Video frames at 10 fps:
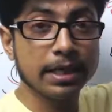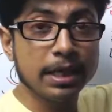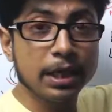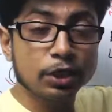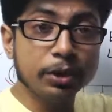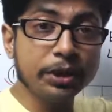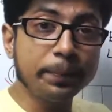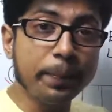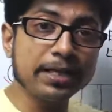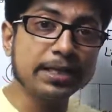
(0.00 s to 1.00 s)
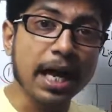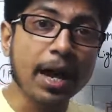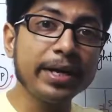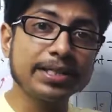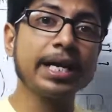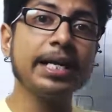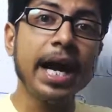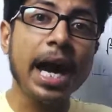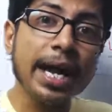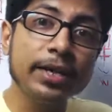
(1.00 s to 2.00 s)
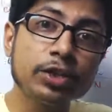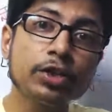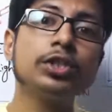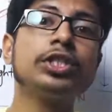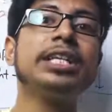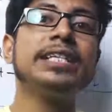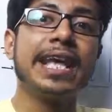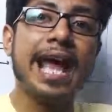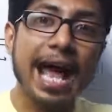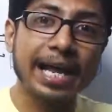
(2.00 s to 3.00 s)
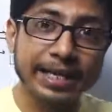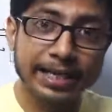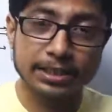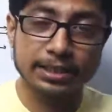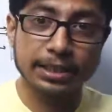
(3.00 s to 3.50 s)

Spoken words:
So it depends how exactly hydrogen is arranged.